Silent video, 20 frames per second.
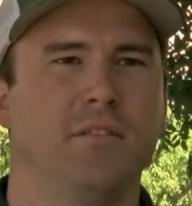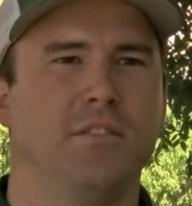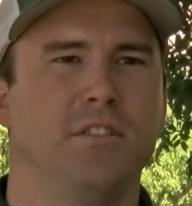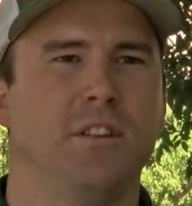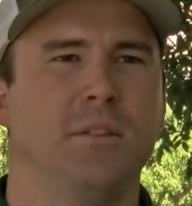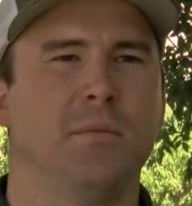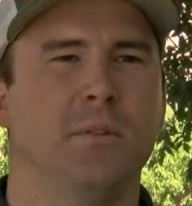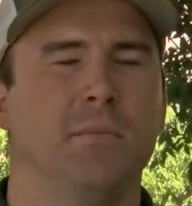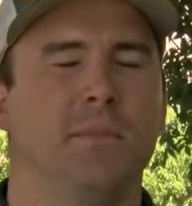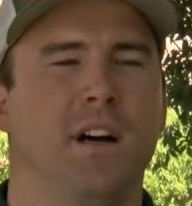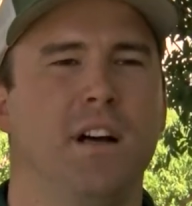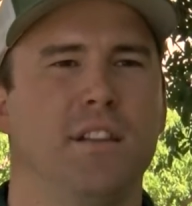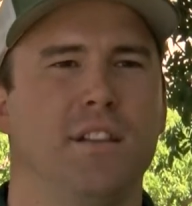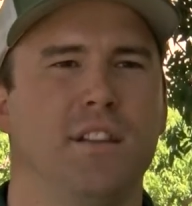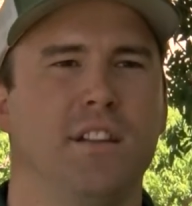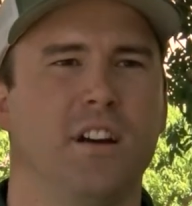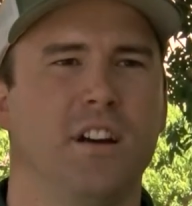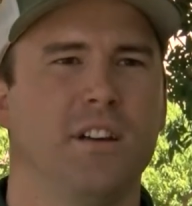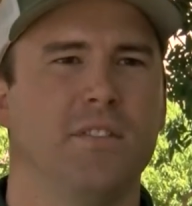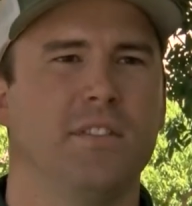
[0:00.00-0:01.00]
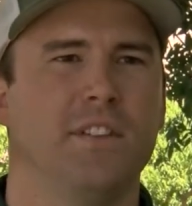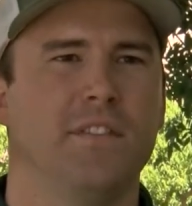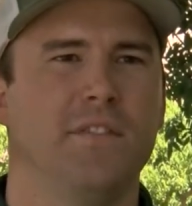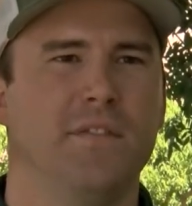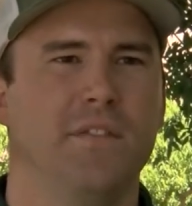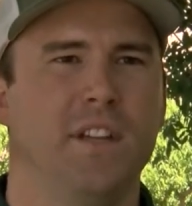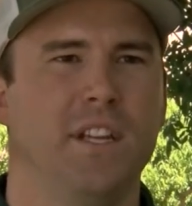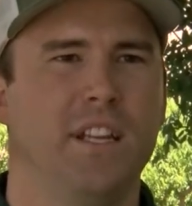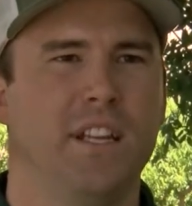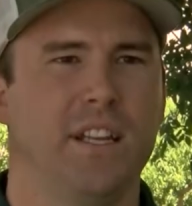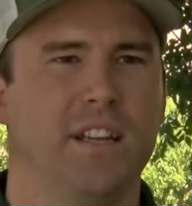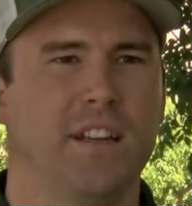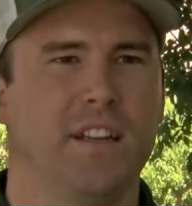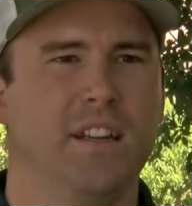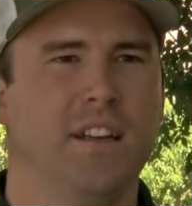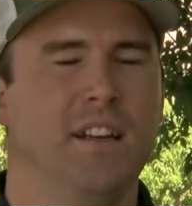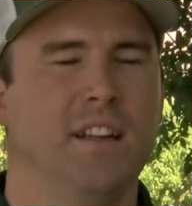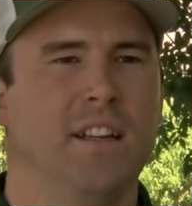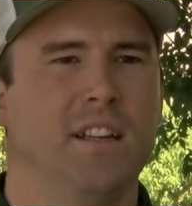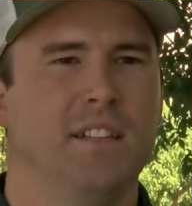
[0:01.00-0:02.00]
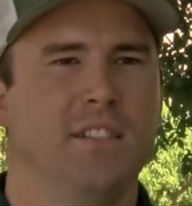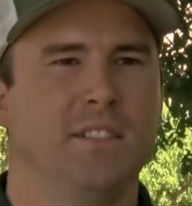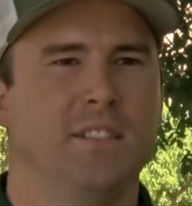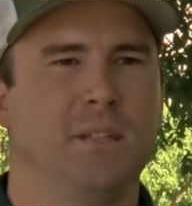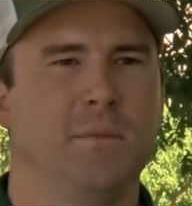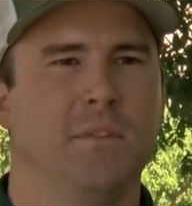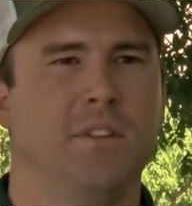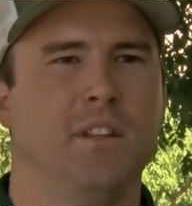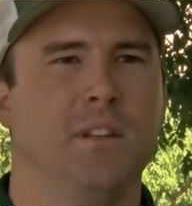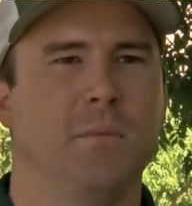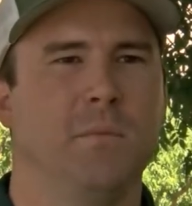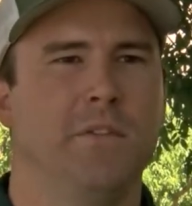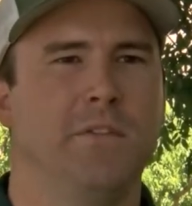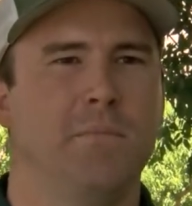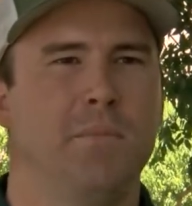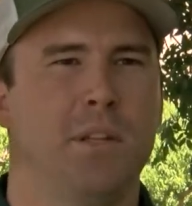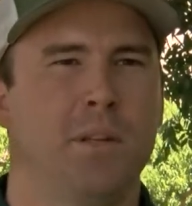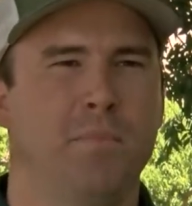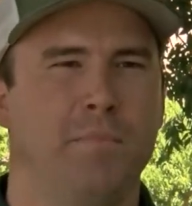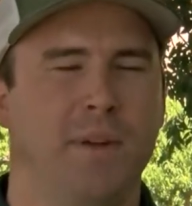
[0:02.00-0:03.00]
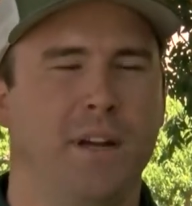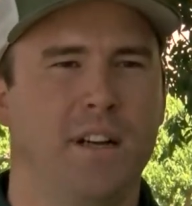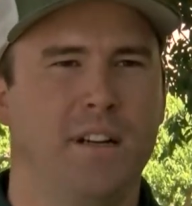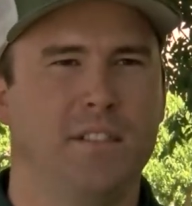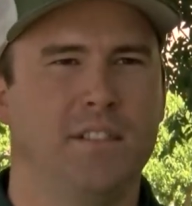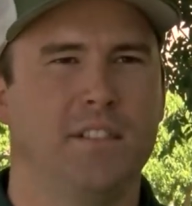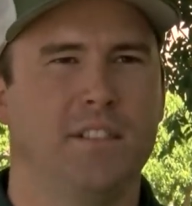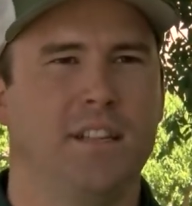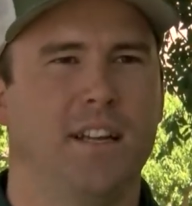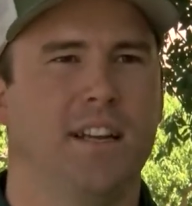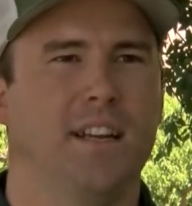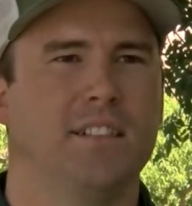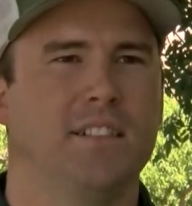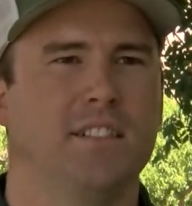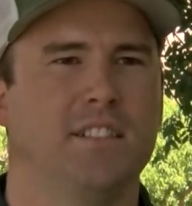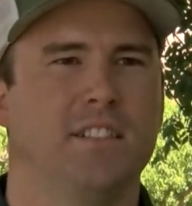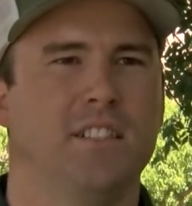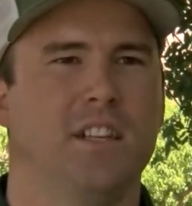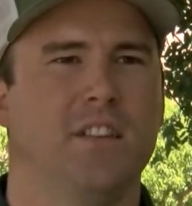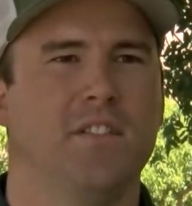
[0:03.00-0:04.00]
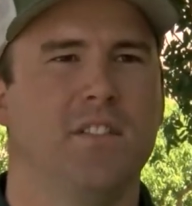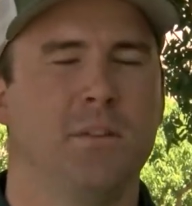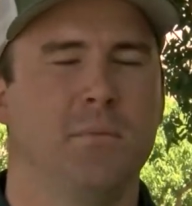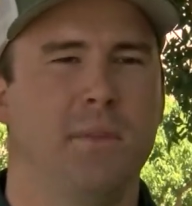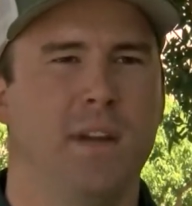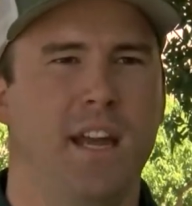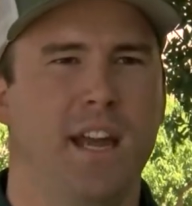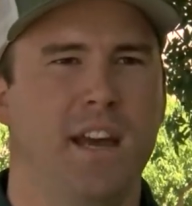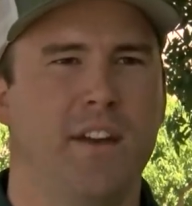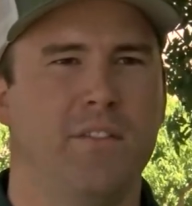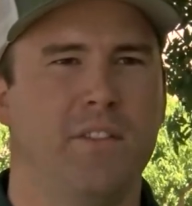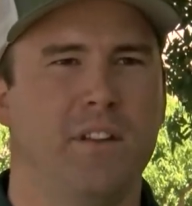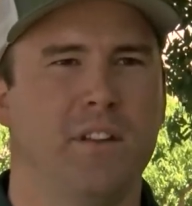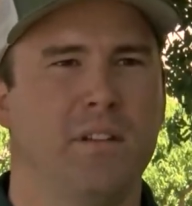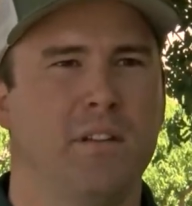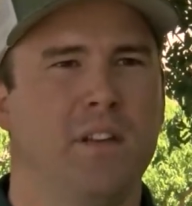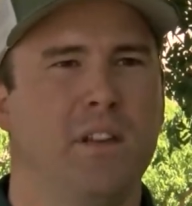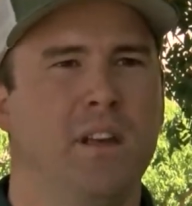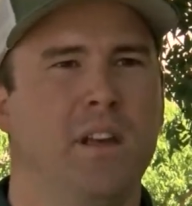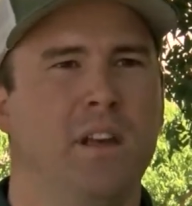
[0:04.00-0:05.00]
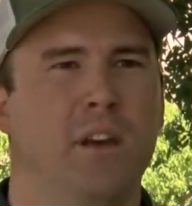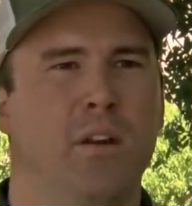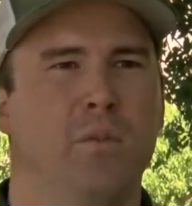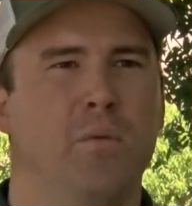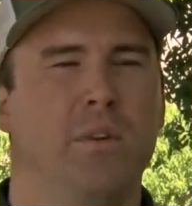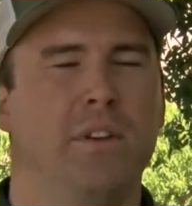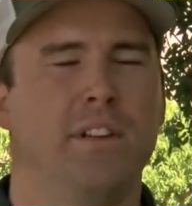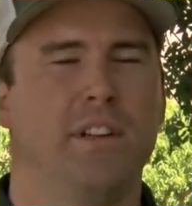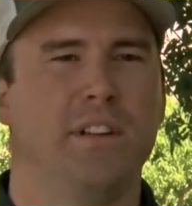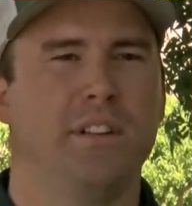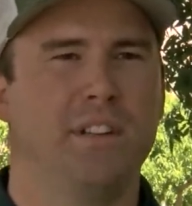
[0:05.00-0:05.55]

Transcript: tuber moth larvae feeding. Some of them have been parasitized and some of them haven't. When they're